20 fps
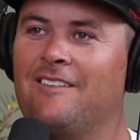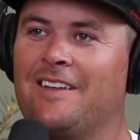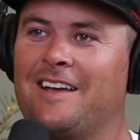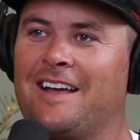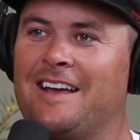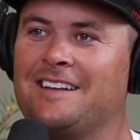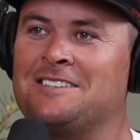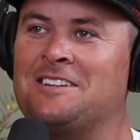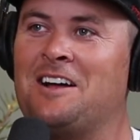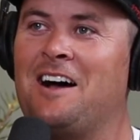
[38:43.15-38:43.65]
Like,
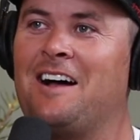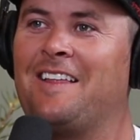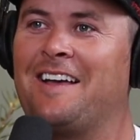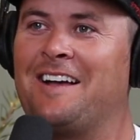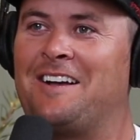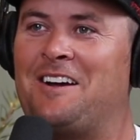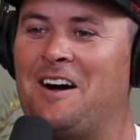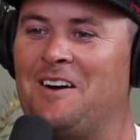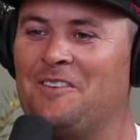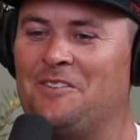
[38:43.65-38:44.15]
it's not
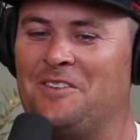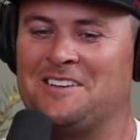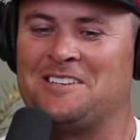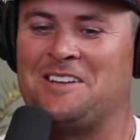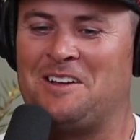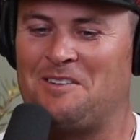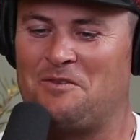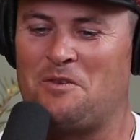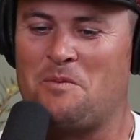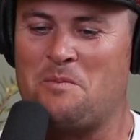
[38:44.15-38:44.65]
like conflict
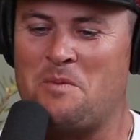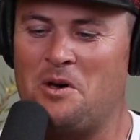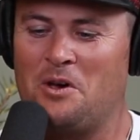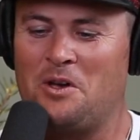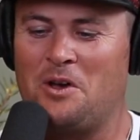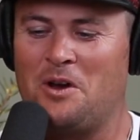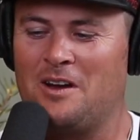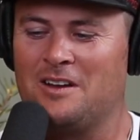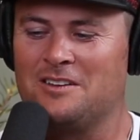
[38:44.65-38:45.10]
unfamiliar.